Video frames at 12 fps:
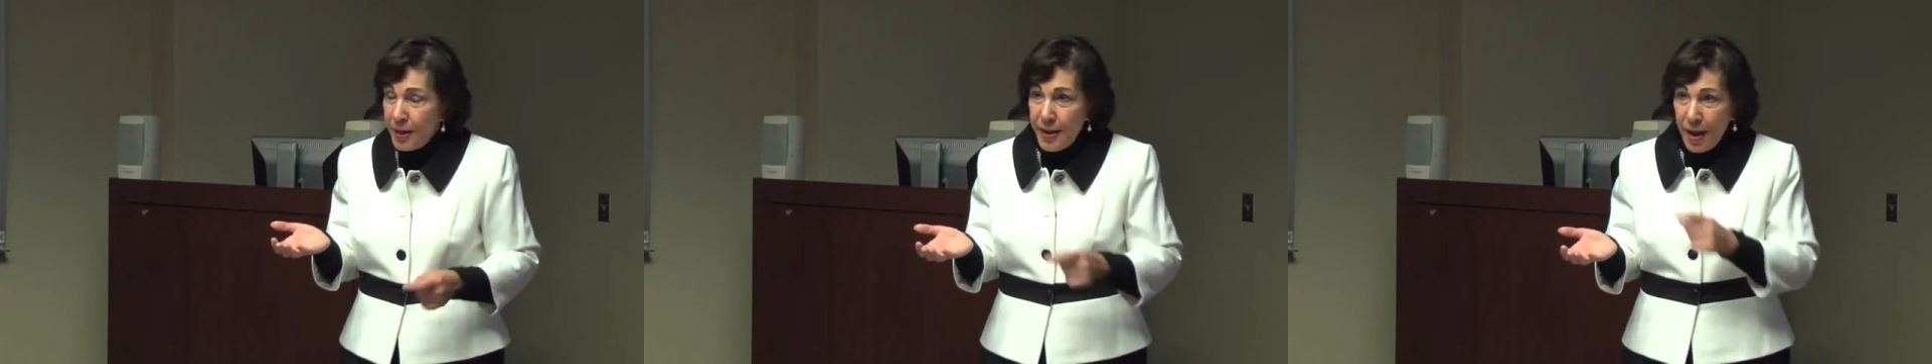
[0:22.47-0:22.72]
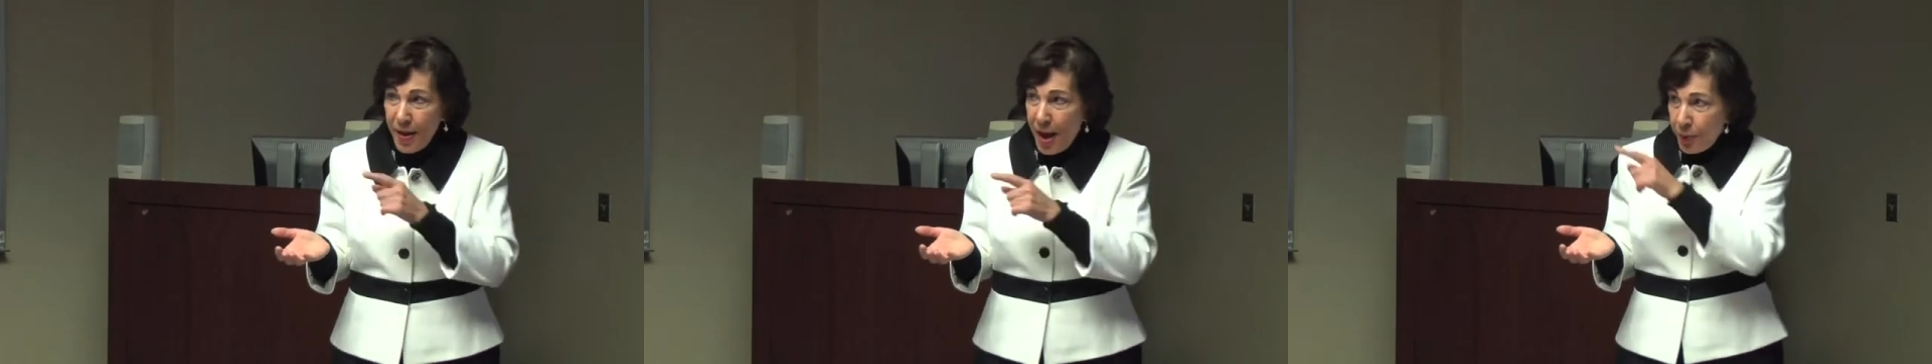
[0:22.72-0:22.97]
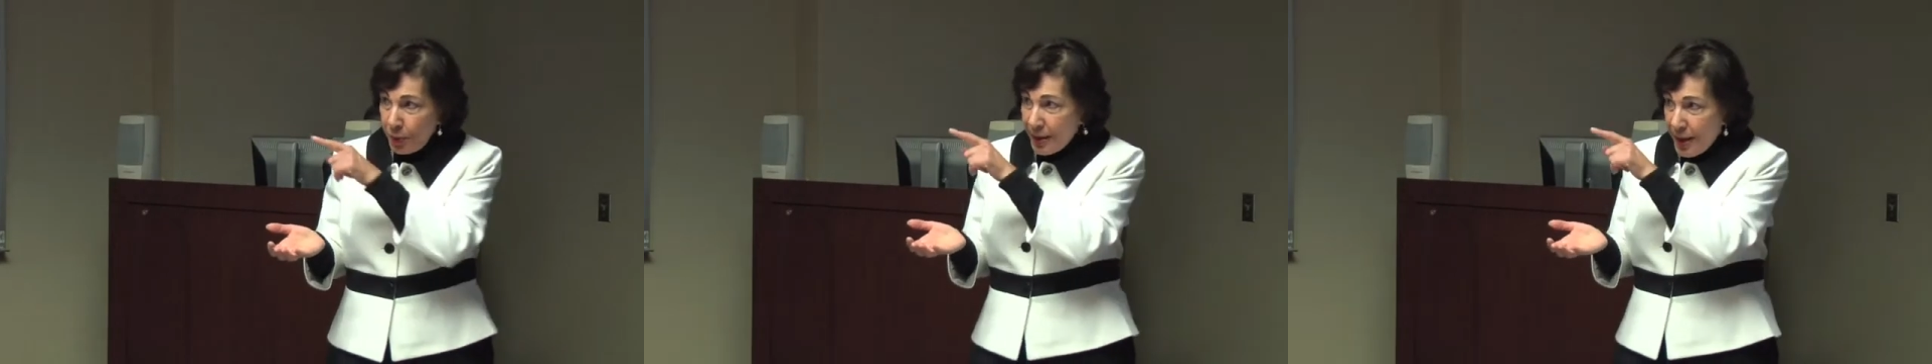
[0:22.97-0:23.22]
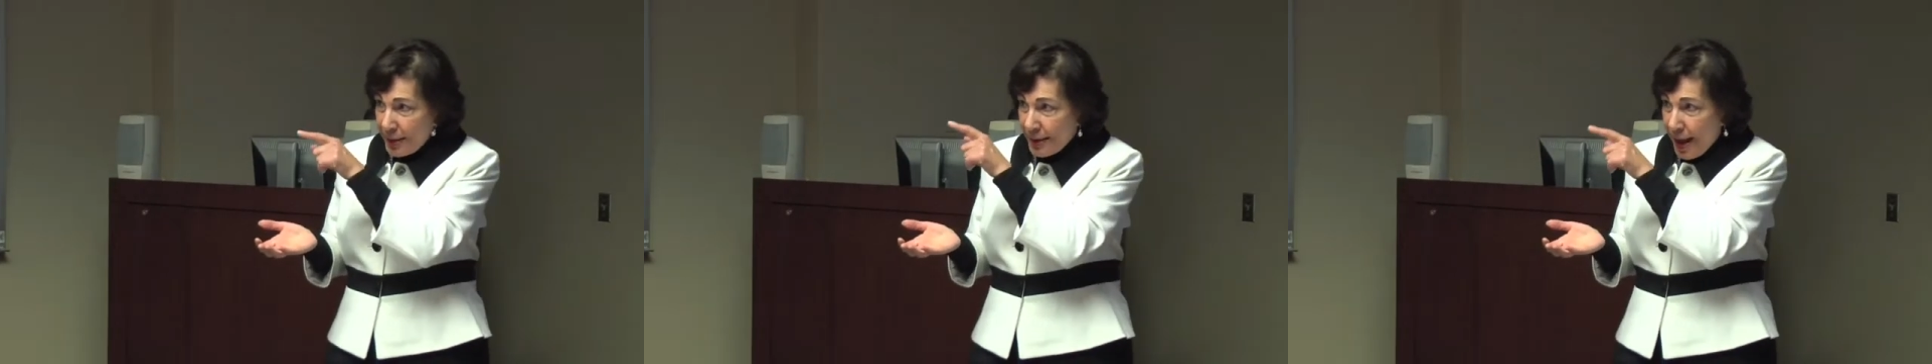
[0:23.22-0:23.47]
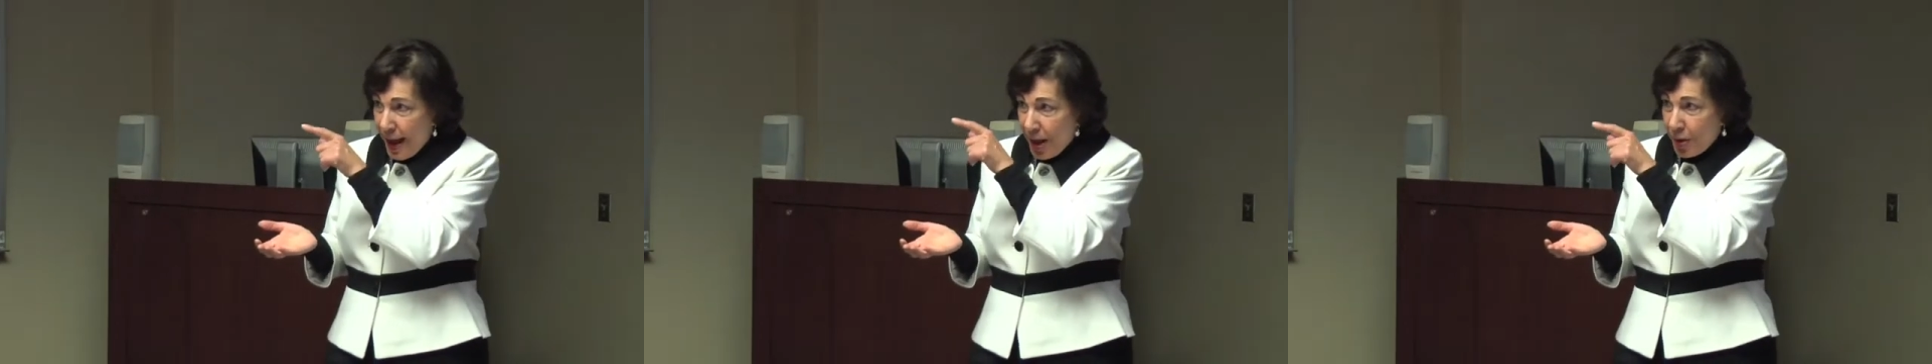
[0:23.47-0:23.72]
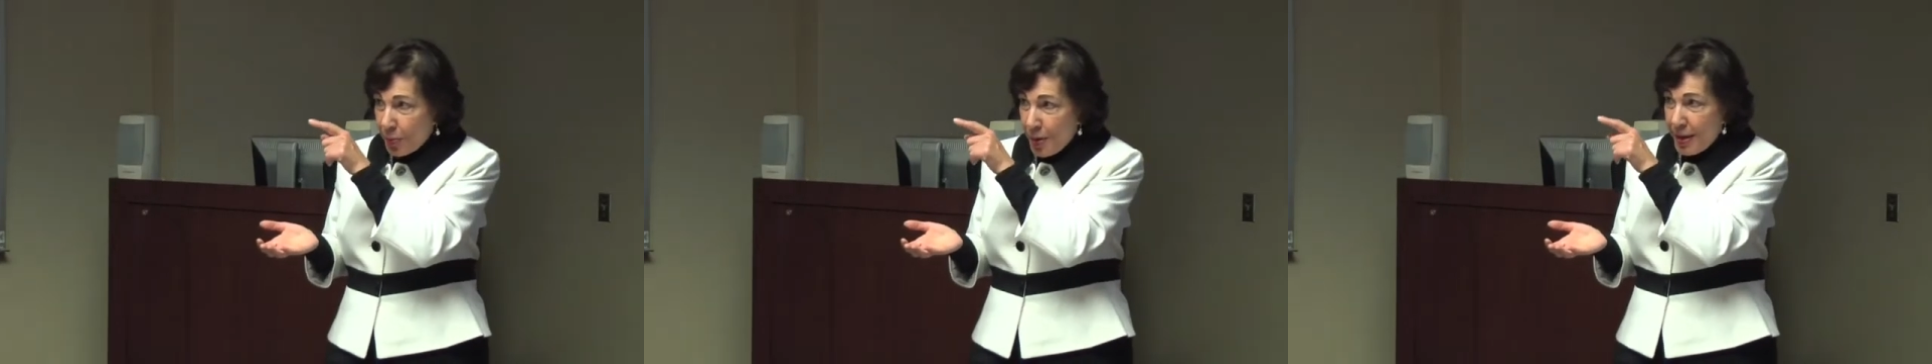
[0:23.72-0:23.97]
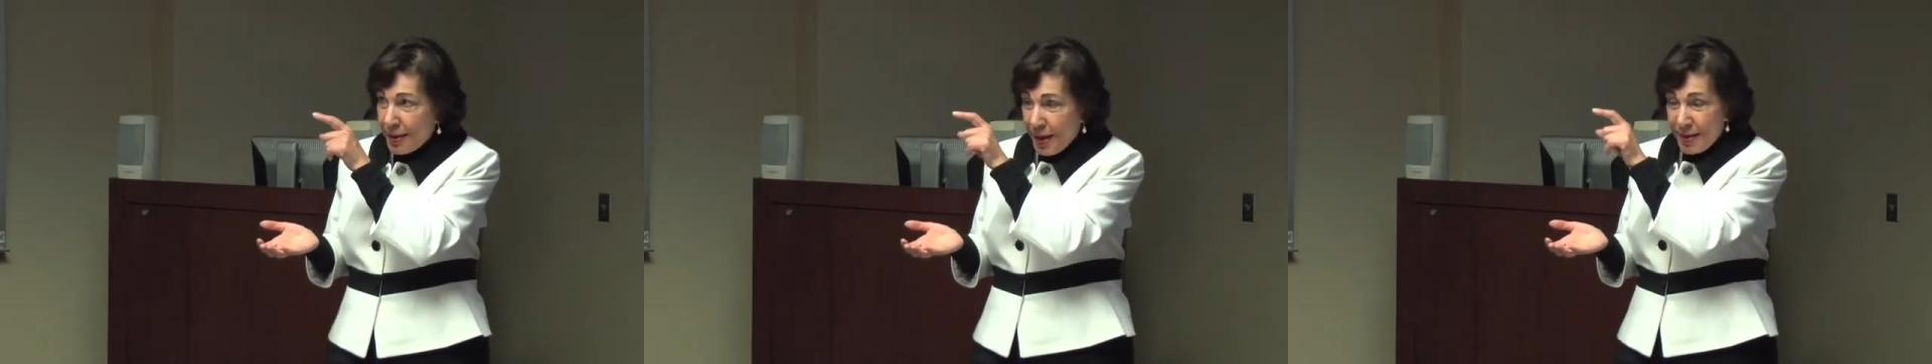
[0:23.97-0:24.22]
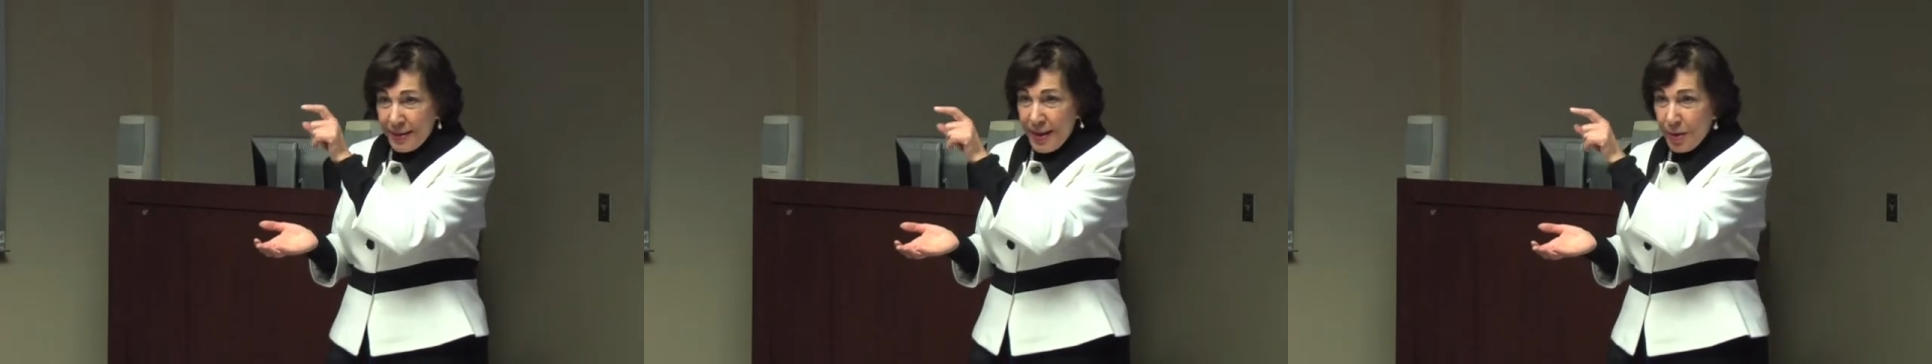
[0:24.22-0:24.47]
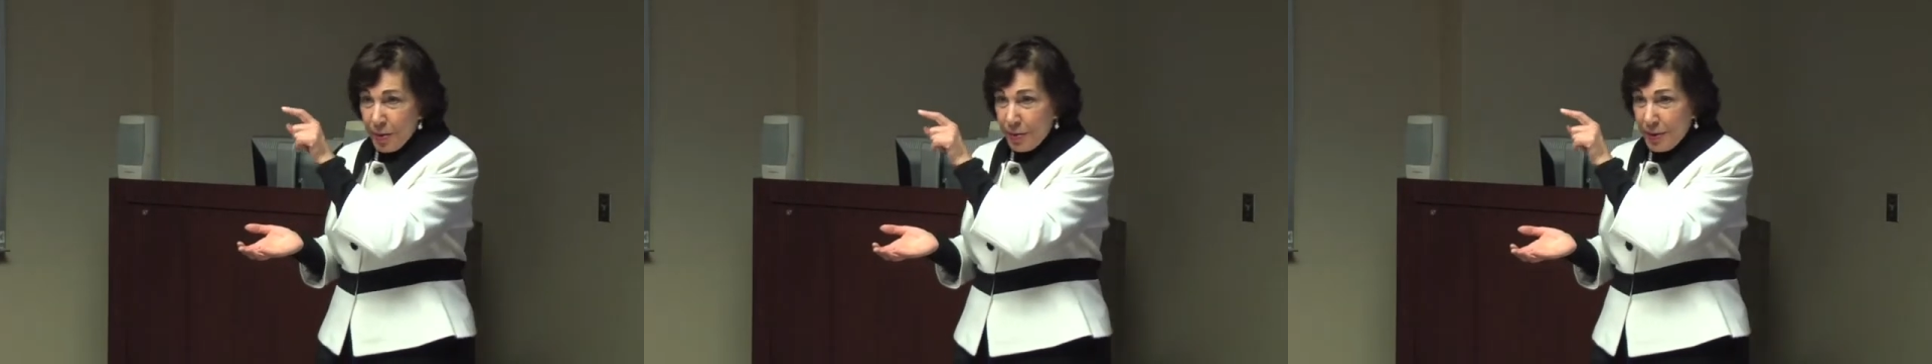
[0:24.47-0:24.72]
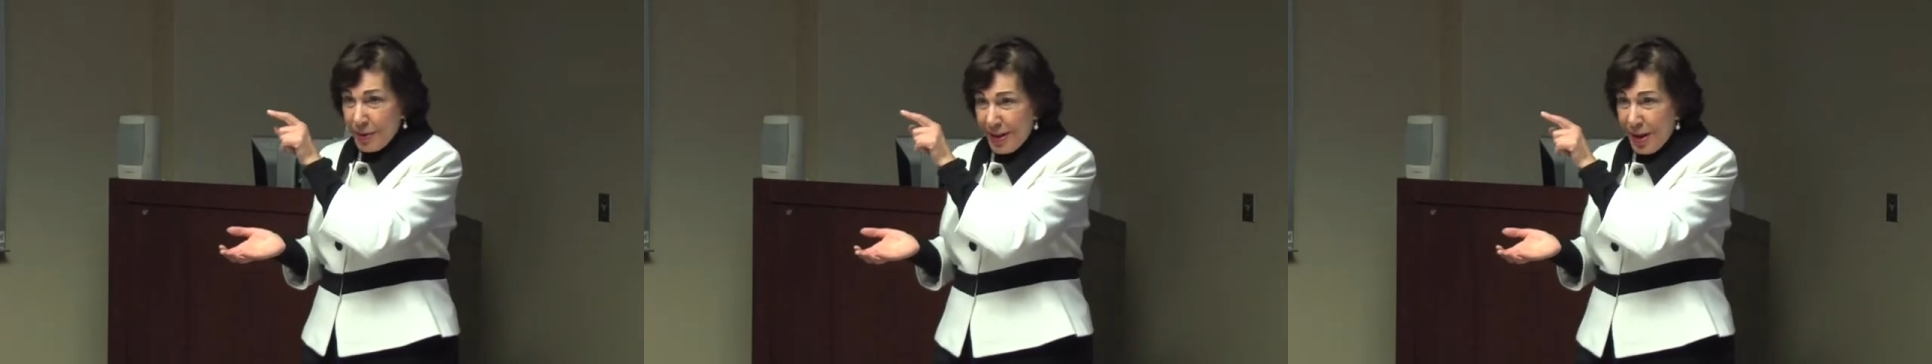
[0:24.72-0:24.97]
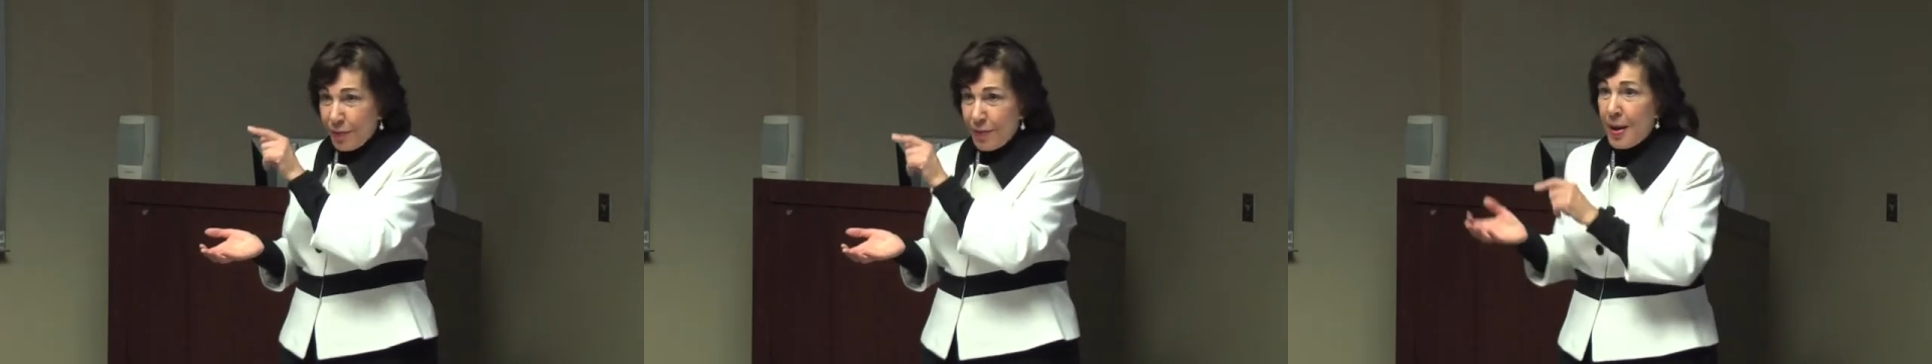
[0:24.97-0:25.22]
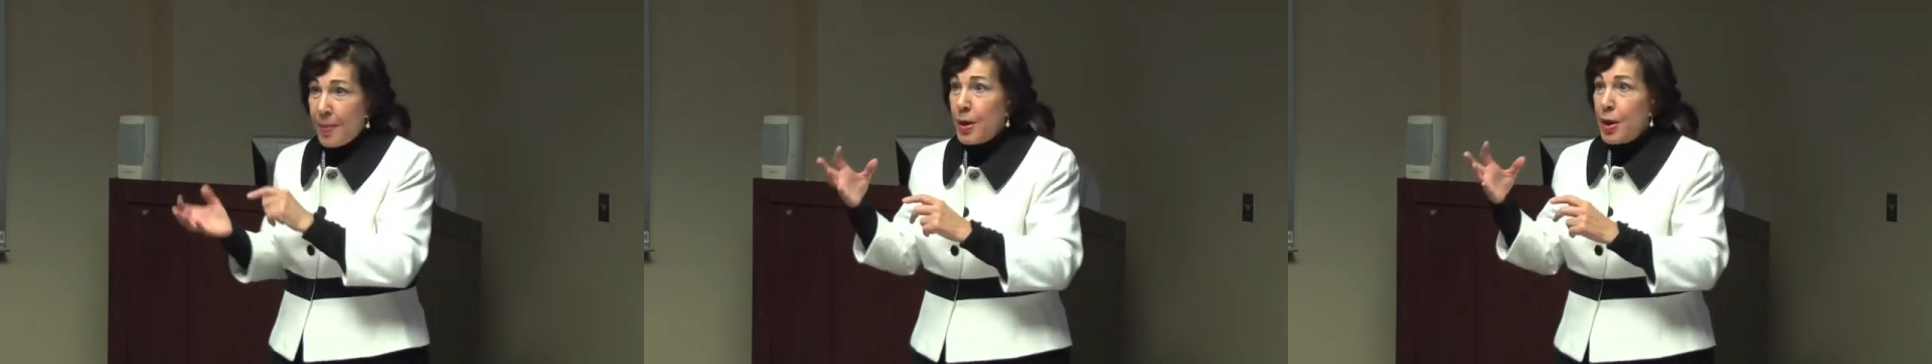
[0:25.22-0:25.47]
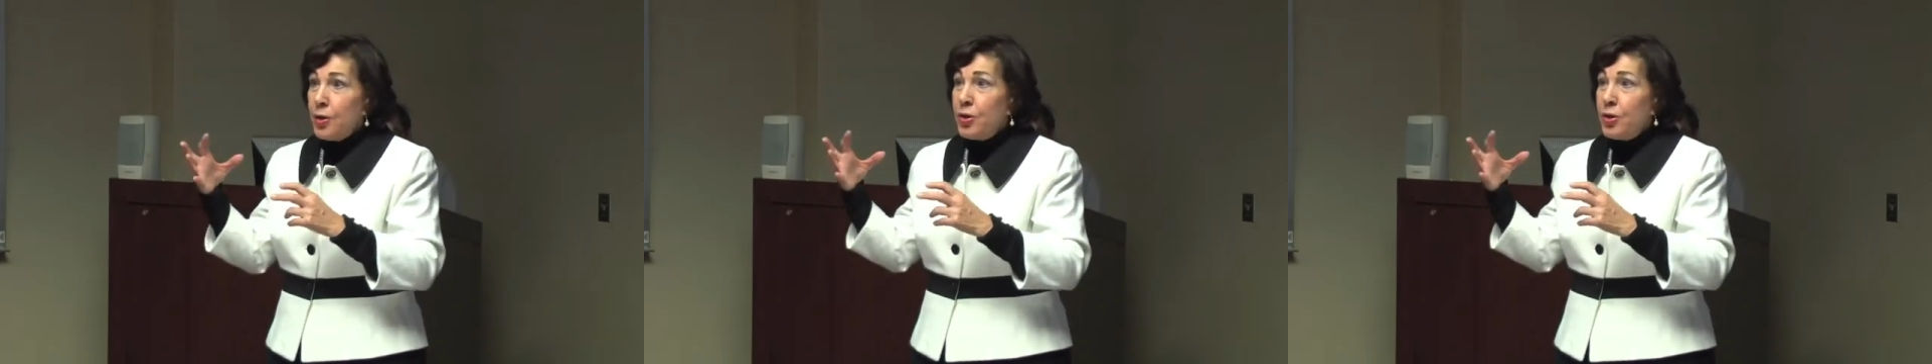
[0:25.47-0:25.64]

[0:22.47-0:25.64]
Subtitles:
Now that will lead to how we then set ourselves up